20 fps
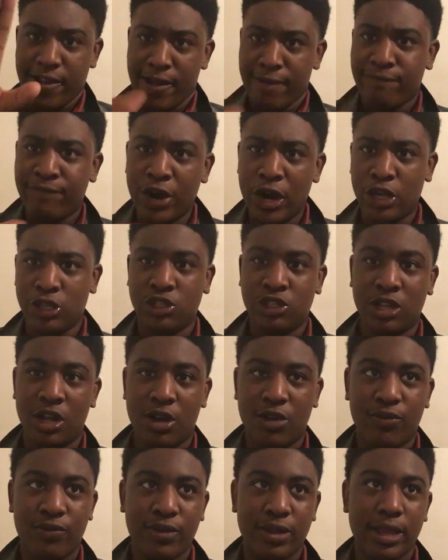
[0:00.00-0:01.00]
first
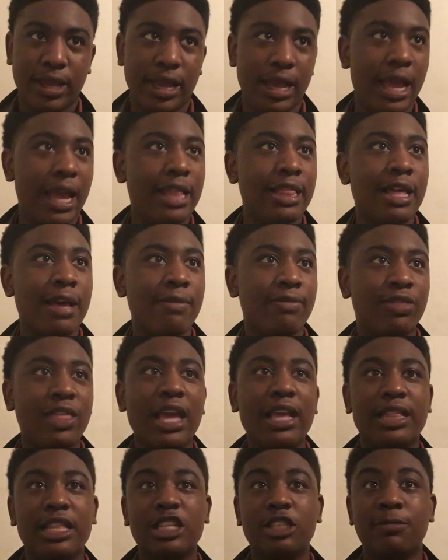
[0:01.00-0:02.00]
off, and I
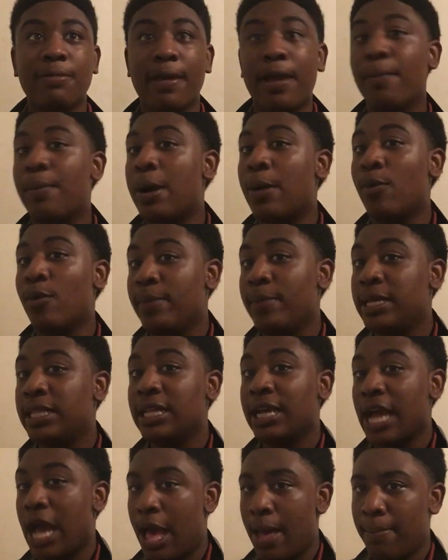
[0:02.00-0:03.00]
think this is the main problem with me in the
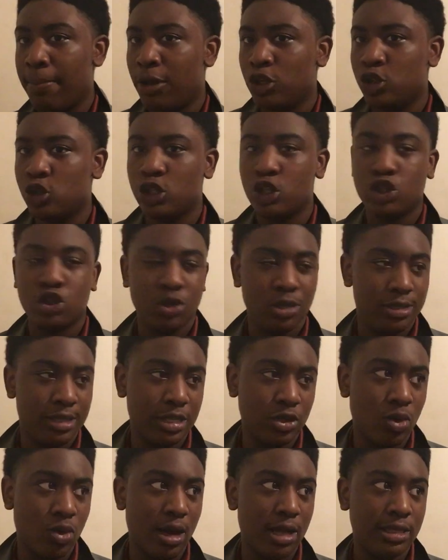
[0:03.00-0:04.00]
comic books with the
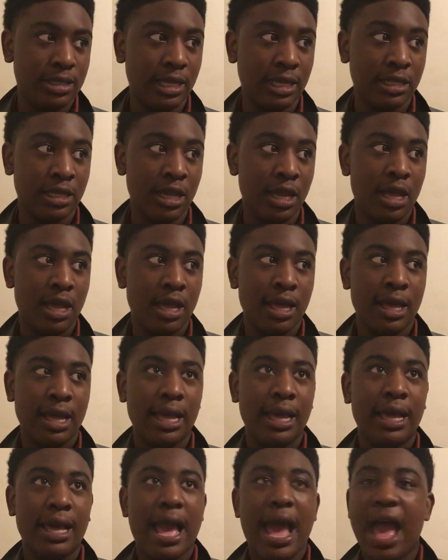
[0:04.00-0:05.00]
Suicide Squad is this.
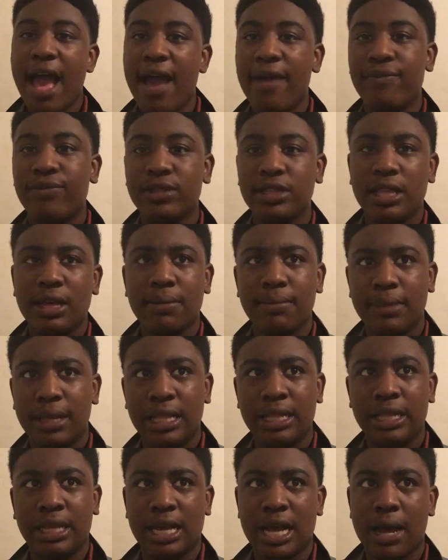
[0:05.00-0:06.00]
Half of them
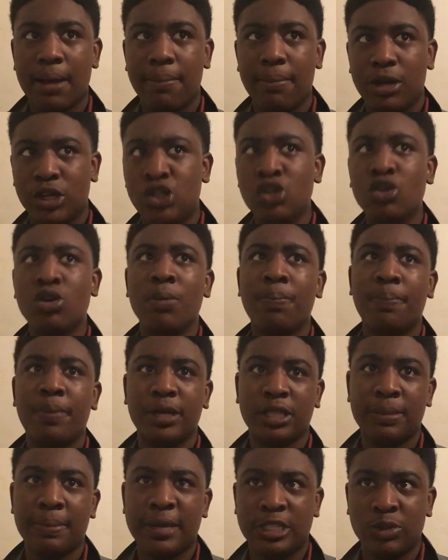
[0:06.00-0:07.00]
in the comic books, you can
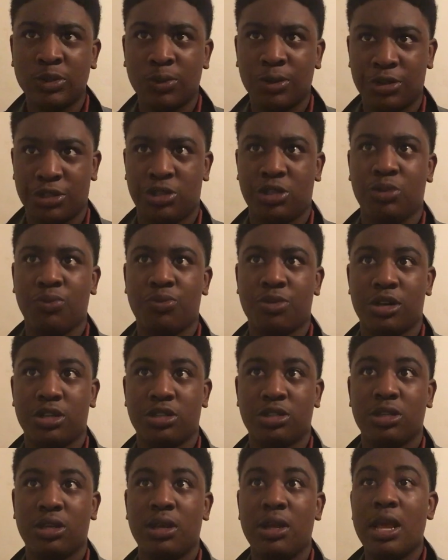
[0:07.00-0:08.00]
put them as the worst of the
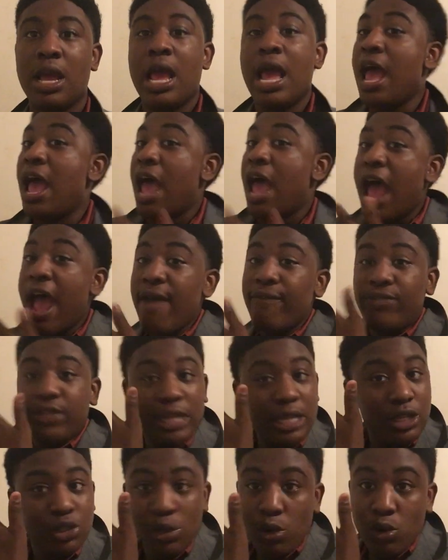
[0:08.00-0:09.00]
worst. Half of
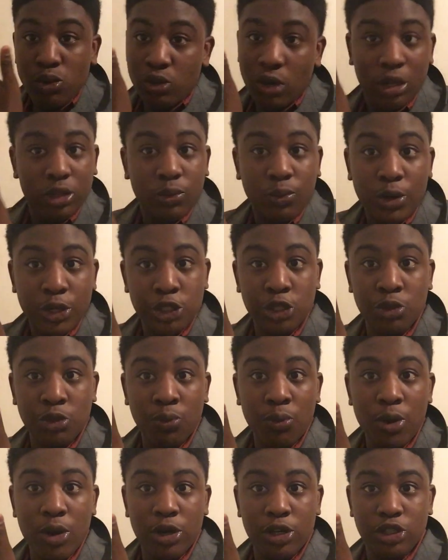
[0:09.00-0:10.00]
these dudes aren't the worst of the
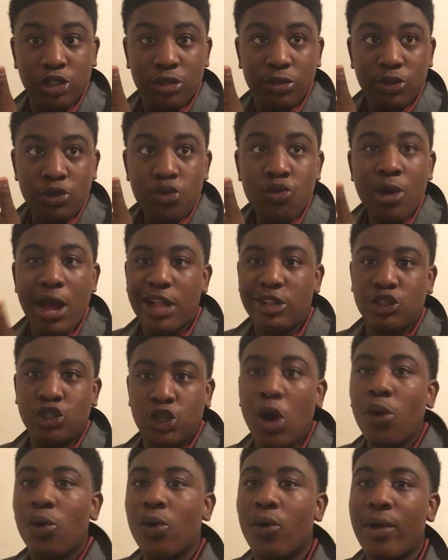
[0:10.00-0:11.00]
worst. You got
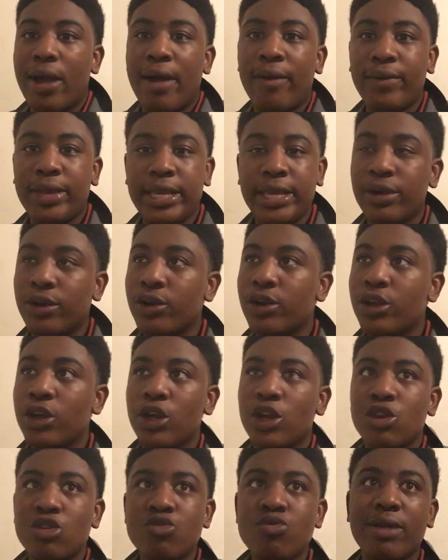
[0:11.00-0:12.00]
Joker out here.
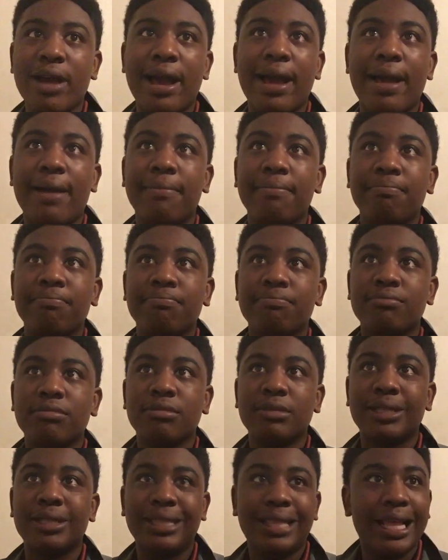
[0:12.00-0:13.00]
You got
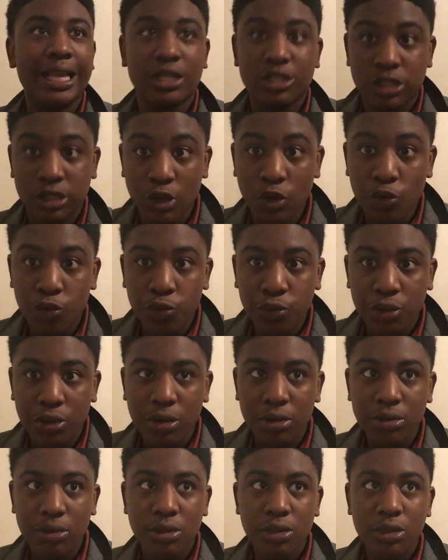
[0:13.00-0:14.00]
Lex Luthor.